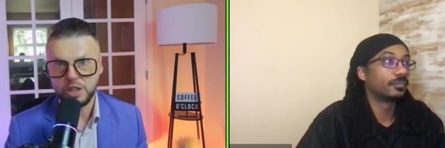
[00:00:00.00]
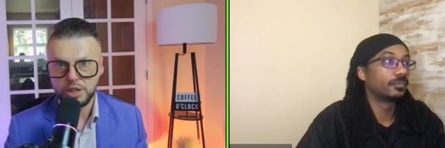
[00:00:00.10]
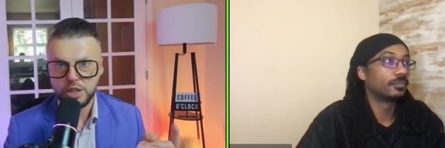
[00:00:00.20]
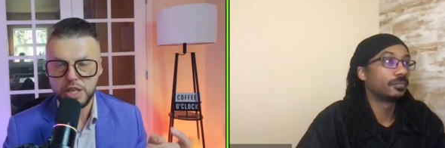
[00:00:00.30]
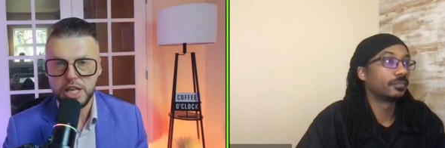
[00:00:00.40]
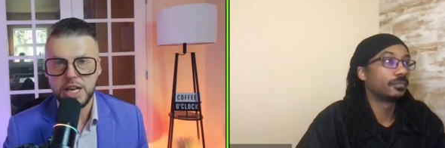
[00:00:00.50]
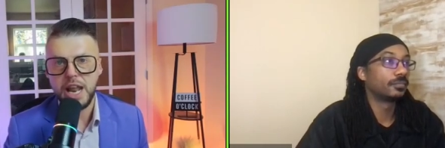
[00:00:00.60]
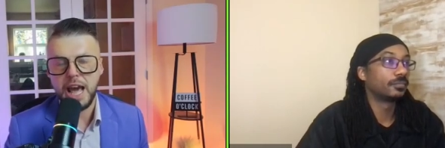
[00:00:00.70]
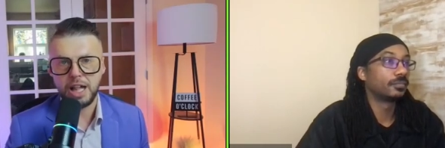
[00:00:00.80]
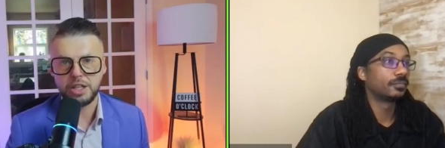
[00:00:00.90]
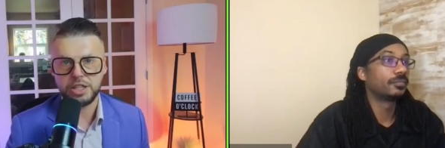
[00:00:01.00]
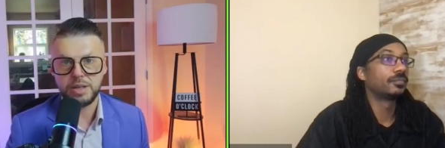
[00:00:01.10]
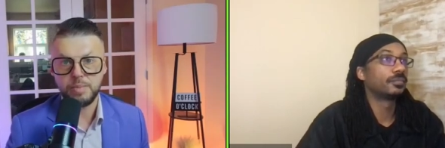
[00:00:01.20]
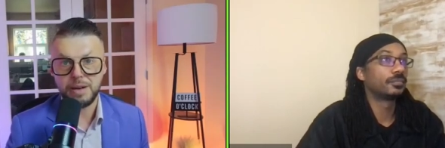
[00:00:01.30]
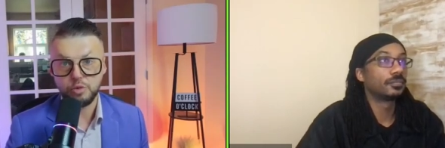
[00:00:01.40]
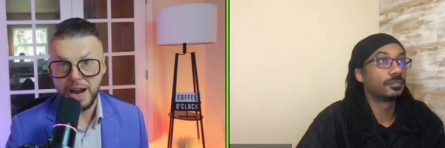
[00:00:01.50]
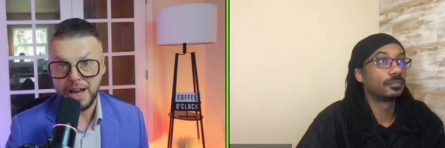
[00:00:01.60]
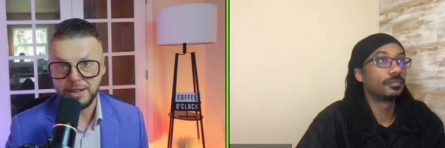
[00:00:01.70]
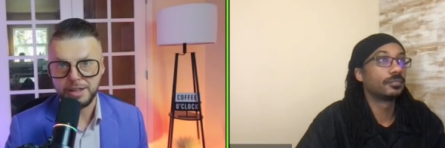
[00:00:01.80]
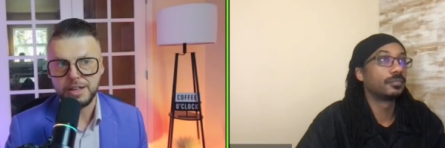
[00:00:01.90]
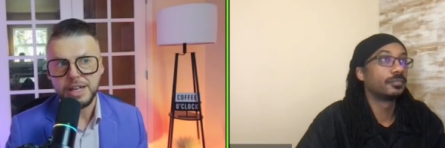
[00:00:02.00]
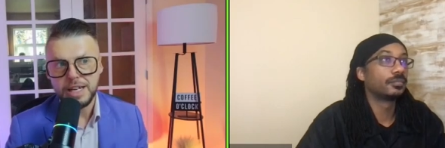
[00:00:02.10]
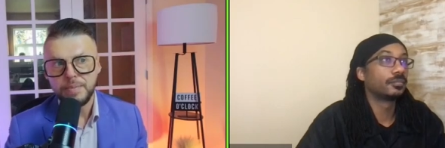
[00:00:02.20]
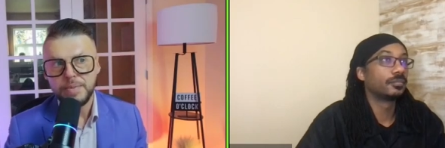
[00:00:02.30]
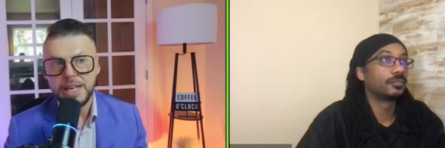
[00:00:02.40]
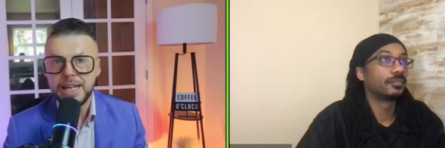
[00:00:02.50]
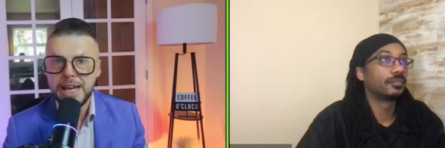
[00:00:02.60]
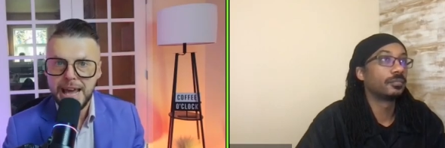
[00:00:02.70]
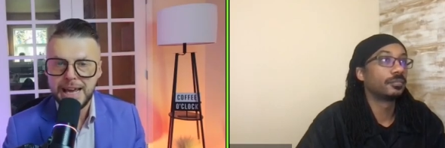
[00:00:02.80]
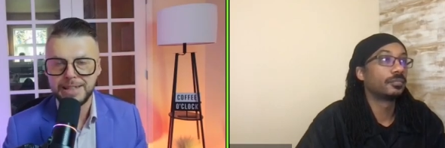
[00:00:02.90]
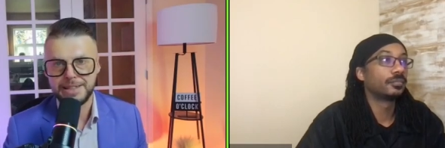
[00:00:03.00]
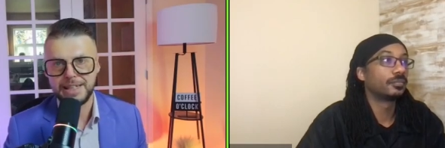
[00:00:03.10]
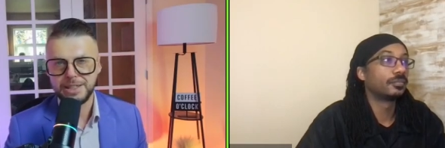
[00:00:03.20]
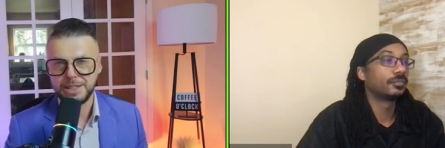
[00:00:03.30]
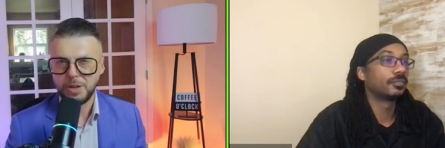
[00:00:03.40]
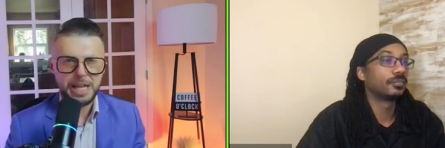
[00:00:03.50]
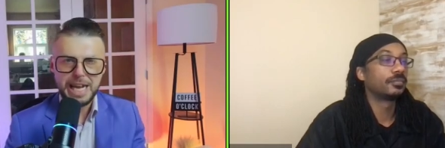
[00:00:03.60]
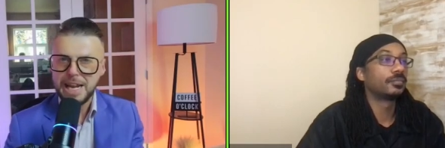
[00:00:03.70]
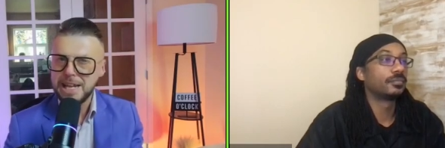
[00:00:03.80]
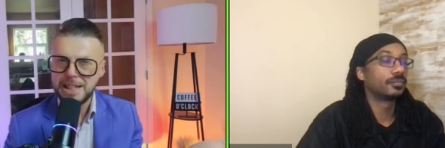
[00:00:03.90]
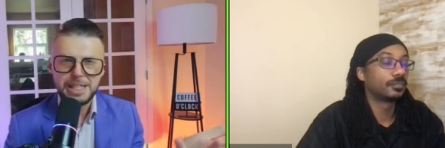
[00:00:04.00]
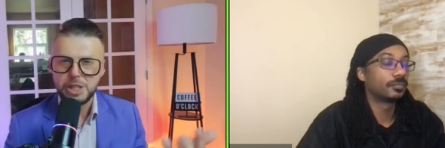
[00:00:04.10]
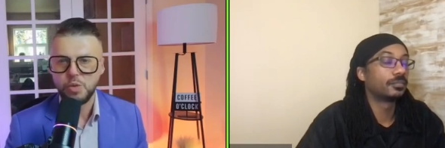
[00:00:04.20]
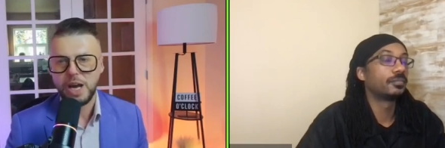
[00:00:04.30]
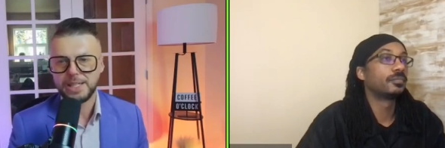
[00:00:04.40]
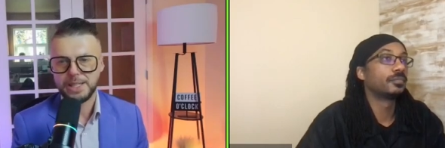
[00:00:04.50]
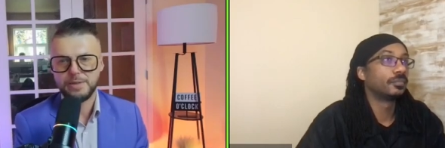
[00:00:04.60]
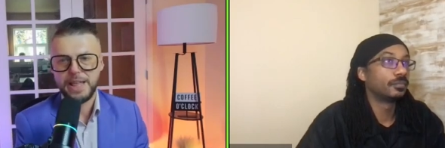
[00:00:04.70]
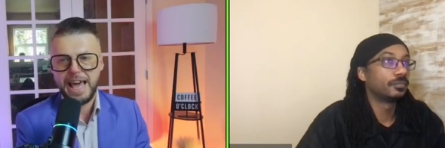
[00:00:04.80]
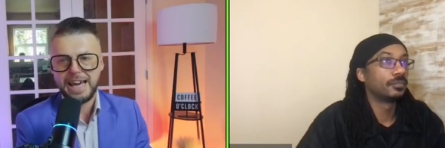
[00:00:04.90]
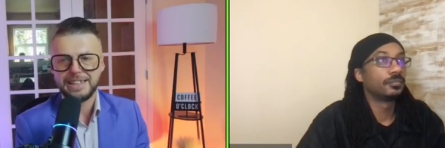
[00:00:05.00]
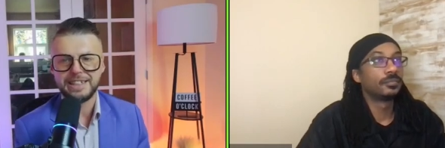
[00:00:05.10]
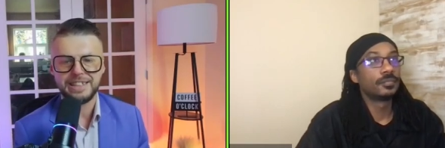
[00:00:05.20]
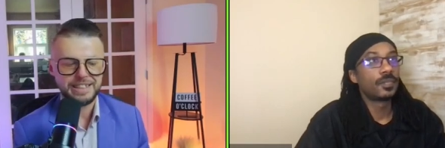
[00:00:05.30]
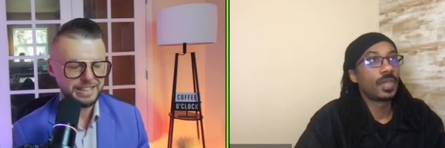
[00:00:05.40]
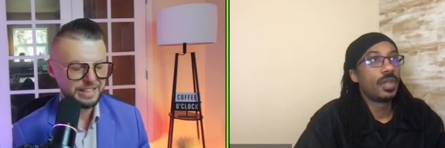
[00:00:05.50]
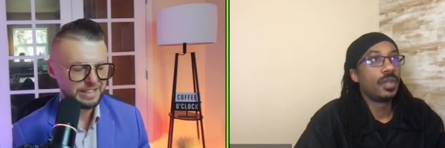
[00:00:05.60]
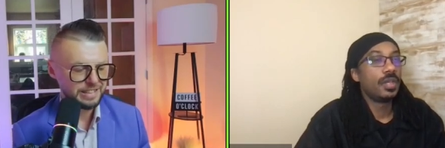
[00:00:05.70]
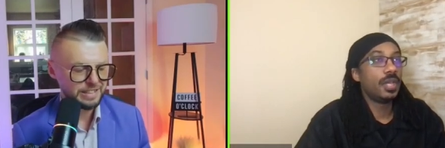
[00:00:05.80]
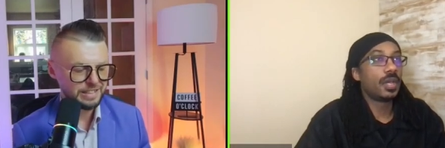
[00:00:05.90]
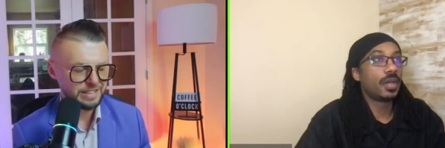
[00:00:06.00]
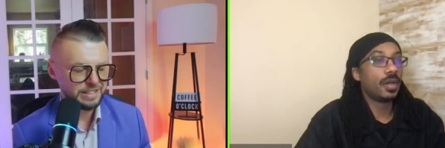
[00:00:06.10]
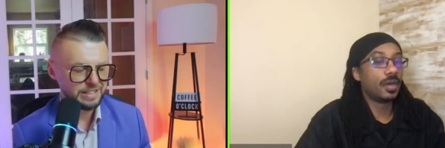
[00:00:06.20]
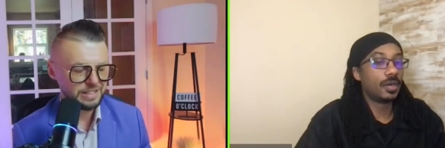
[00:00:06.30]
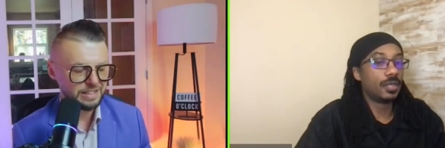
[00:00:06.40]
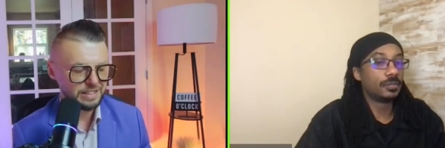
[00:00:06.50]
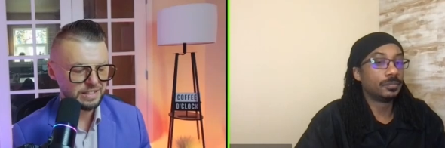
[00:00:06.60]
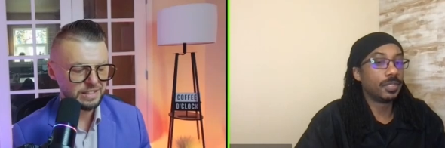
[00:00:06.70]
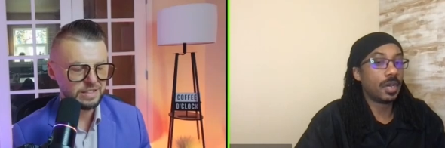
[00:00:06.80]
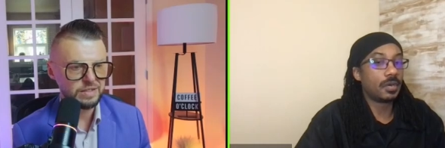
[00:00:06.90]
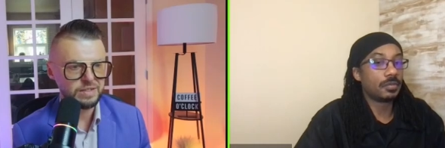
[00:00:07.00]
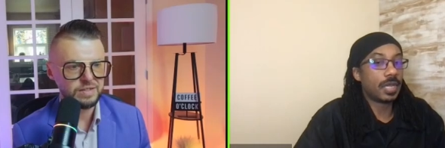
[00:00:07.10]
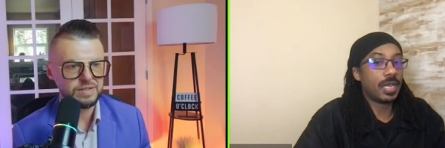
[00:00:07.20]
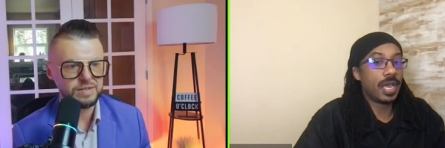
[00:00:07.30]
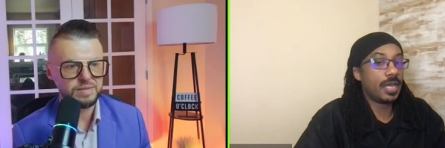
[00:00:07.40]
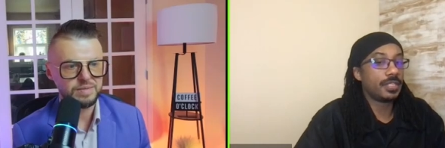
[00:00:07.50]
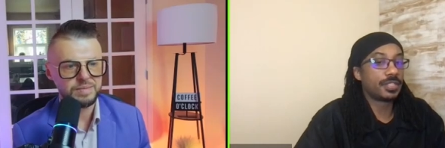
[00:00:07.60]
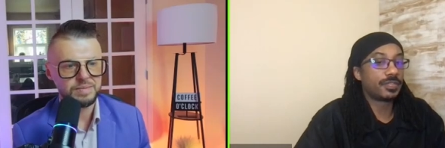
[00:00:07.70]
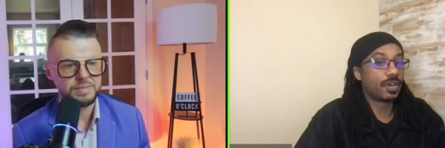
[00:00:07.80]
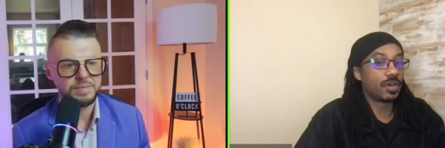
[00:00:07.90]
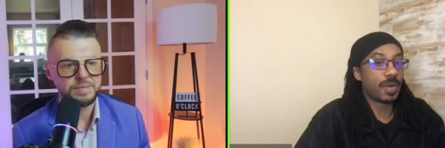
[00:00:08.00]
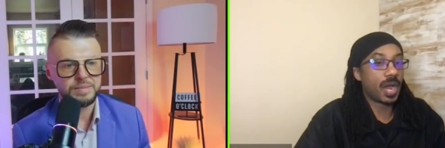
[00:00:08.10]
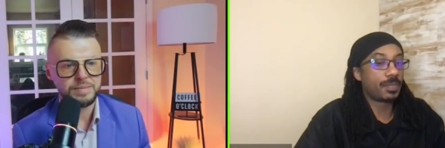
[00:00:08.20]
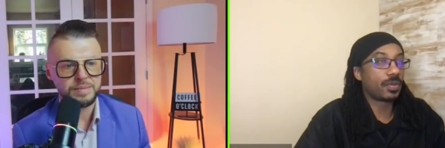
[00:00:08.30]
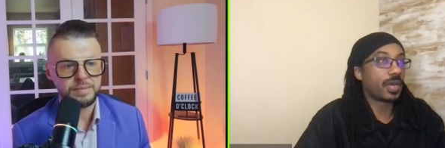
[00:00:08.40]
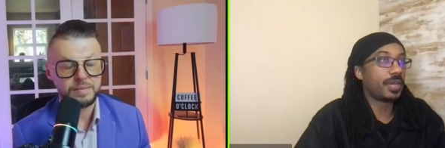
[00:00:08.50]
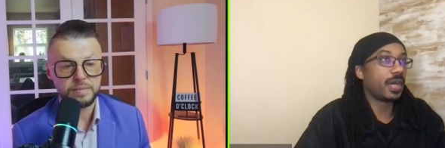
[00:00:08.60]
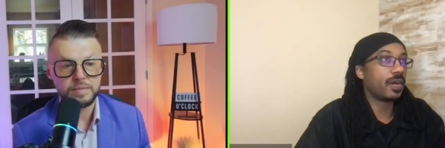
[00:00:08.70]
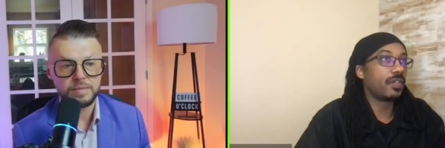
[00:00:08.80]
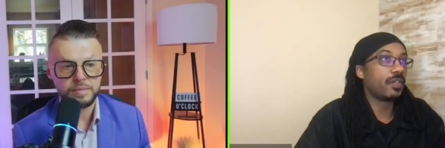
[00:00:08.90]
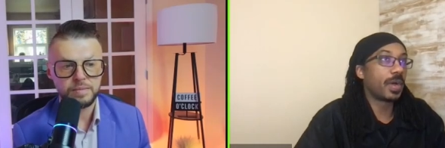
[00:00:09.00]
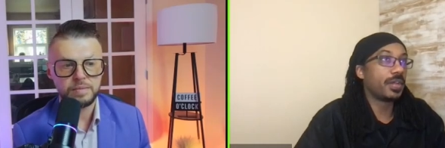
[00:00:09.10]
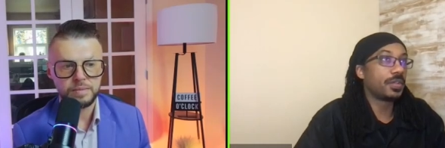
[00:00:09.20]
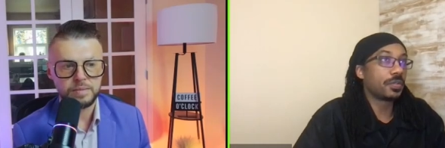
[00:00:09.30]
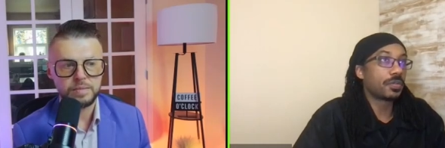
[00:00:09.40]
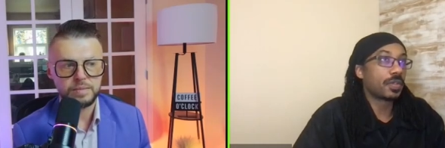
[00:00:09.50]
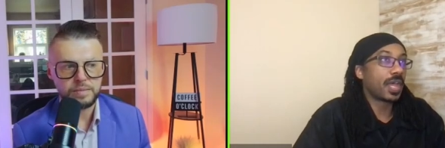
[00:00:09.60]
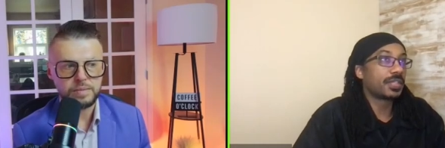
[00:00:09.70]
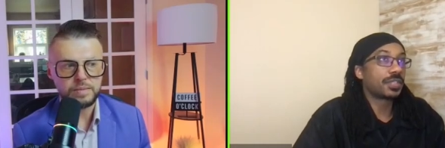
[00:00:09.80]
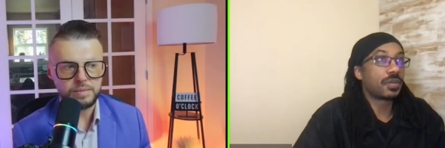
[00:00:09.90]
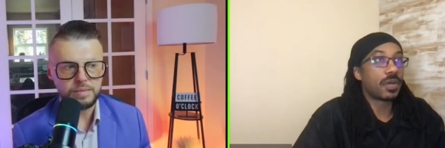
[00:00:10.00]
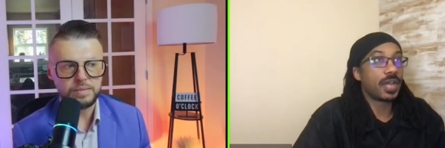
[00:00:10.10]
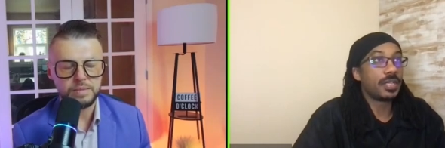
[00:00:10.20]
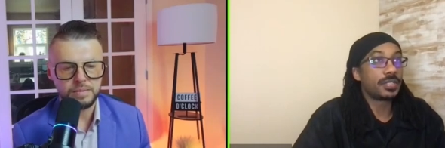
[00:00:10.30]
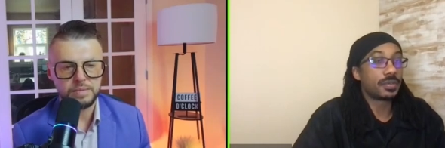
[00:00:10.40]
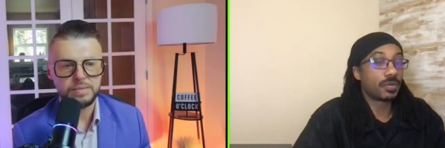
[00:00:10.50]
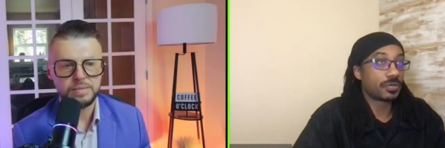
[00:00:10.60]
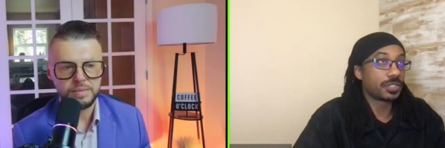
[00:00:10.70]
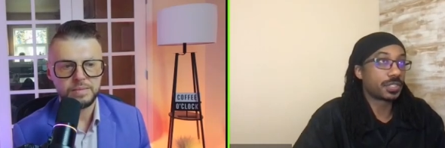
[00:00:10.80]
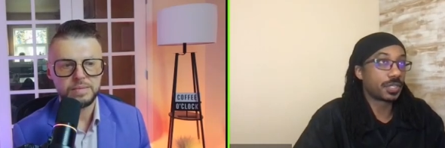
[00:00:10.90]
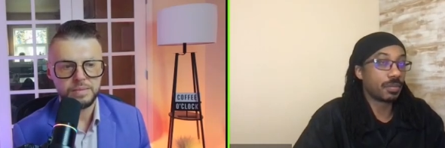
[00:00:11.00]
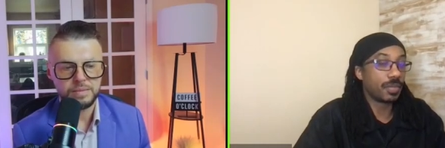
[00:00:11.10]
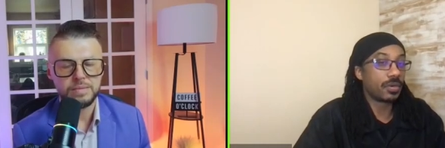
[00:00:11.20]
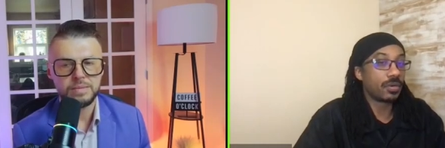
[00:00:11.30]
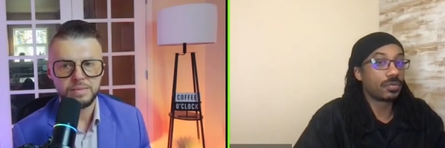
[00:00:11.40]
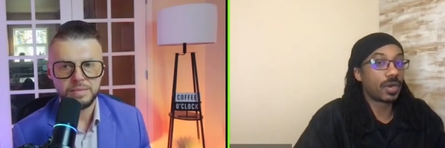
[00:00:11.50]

Speaker 1: to technology, but rather enhance it. So like anything to add to that?
Speaker 2: Yeah. Um, you know, A I is very popular right now. Everybody either likes it or hates it or just in the middle.